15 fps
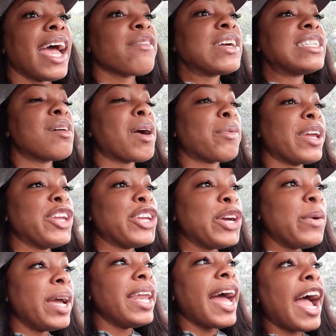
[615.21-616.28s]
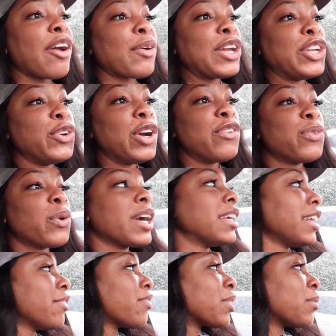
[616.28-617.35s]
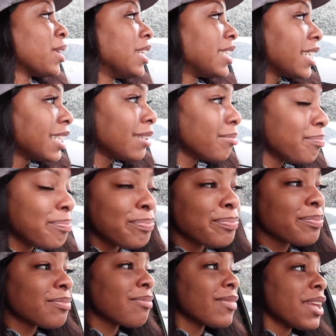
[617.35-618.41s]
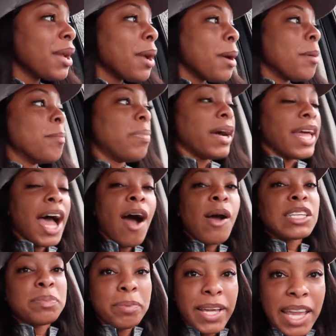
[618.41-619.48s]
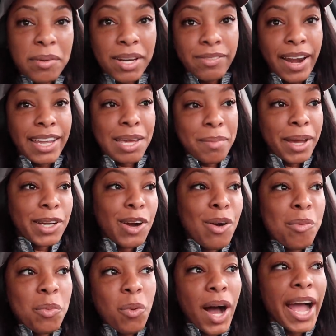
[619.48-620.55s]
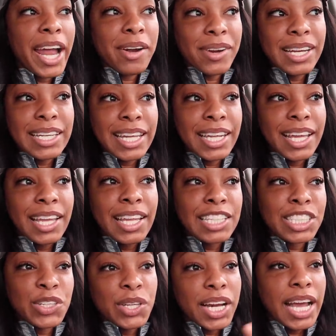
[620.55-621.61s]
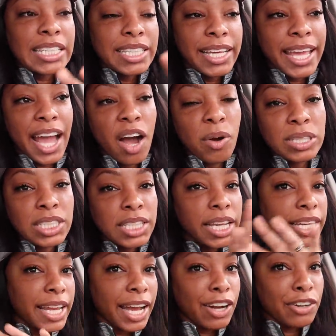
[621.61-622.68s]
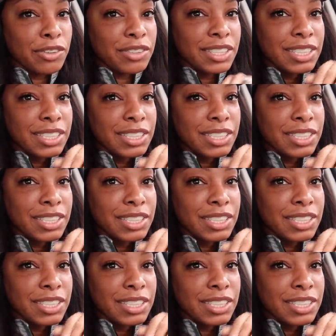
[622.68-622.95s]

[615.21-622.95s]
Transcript: every time I redo it, I redo it for a different reason. But I'll explain whenever I get back home why I redid it and then show you guys like how it's laid out